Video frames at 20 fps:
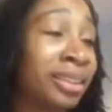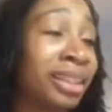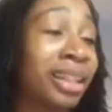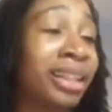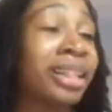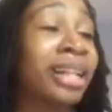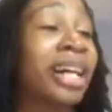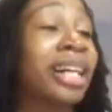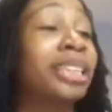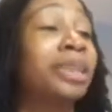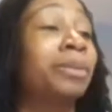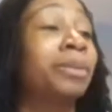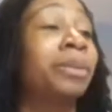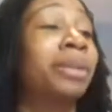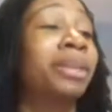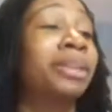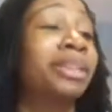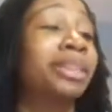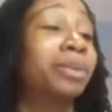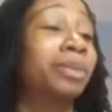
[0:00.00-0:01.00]
And God's
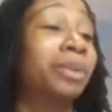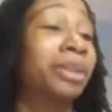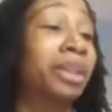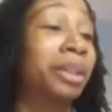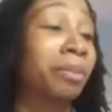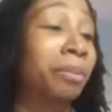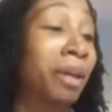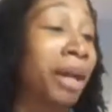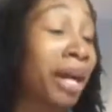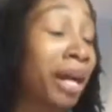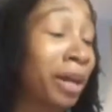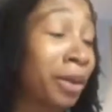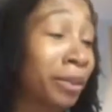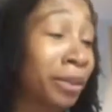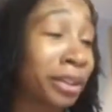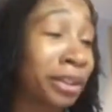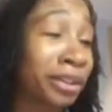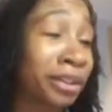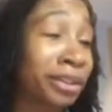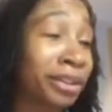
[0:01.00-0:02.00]
presence bringing
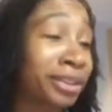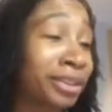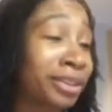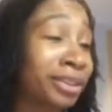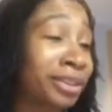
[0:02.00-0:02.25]
power.